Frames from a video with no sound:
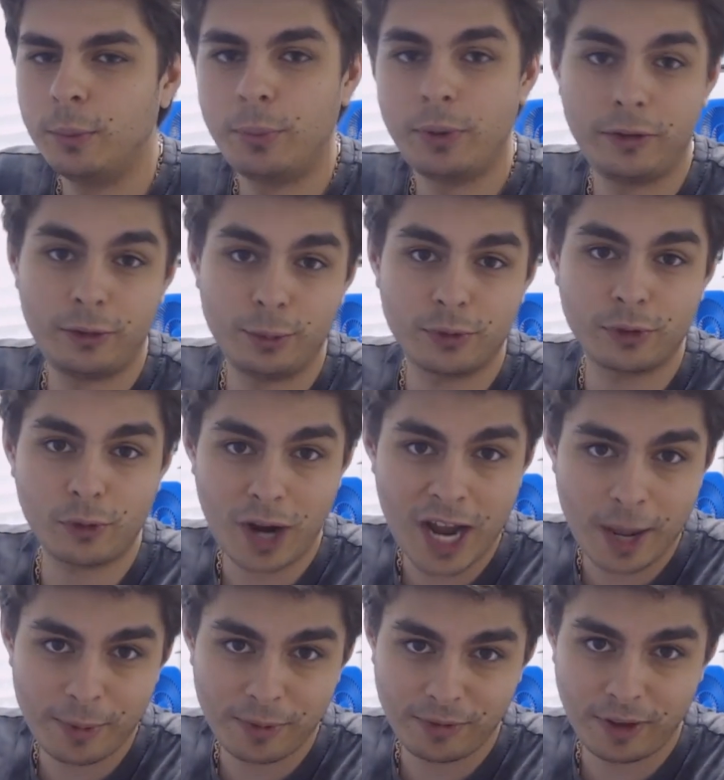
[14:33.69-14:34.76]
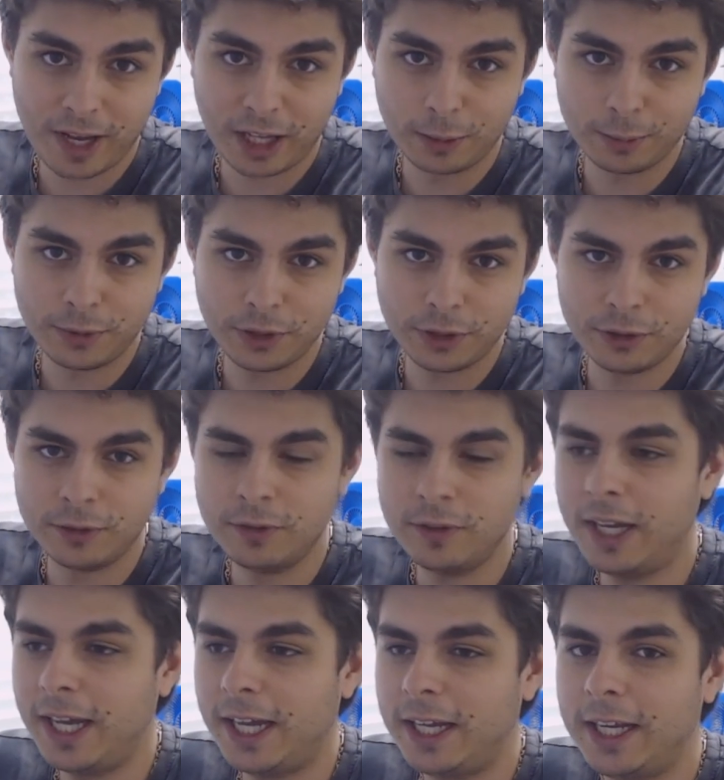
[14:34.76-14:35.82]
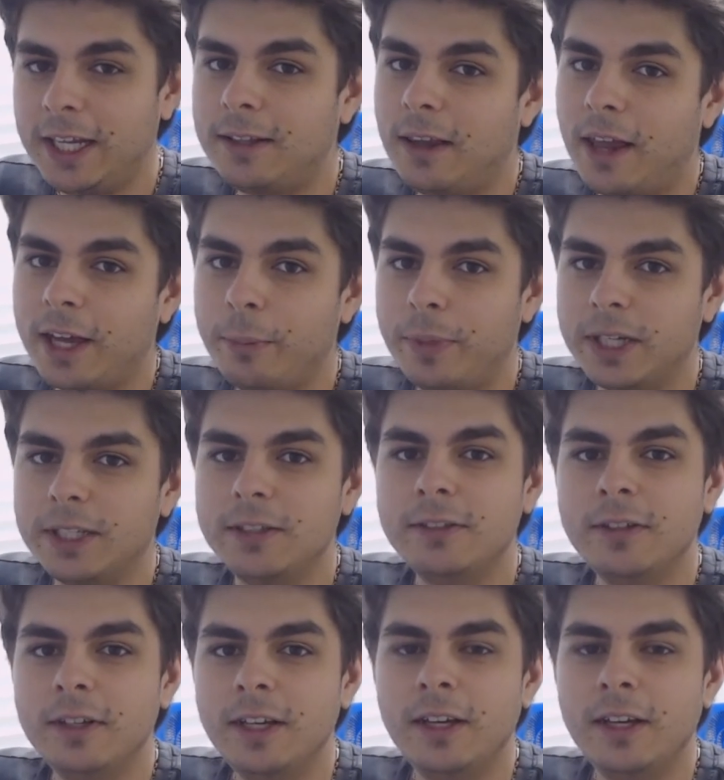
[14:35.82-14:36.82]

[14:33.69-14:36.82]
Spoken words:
Please subscribe if it helped you and hit the like button.